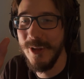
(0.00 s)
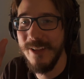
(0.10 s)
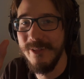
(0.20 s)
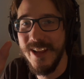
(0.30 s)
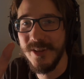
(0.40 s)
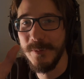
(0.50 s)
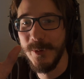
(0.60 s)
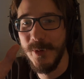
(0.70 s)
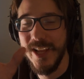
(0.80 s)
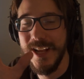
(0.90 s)
We'll have an
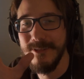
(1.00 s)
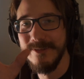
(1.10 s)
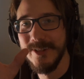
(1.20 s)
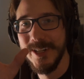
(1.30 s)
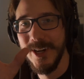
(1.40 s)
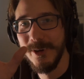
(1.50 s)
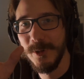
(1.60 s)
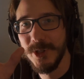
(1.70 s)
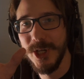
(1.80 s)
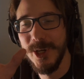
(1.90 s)
expert. We'll have
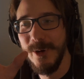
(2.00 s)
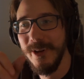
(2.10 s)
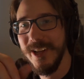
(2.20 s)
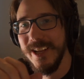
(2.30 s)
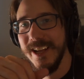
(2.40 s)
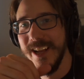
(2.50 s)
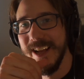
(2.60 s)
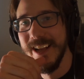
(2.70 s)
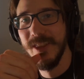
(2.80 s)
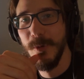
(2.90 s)
Uncle Joe,
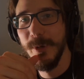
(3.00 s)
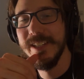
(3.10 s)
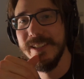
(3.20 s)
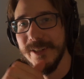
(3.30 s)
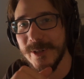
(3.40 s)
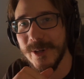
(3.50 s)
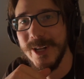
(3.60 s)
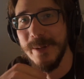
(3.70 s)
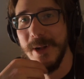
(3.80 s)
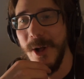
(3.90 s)
the weed dealer,
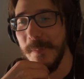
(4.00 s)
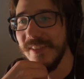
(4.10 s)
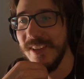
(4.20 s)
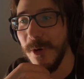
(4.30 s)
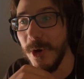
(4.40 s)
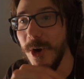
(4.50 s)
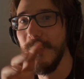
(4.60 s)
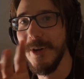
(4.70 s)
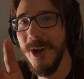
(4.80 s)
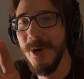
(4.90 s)
come help us out.
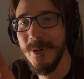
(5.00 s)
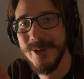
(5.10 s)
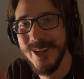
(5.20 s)
Oh no.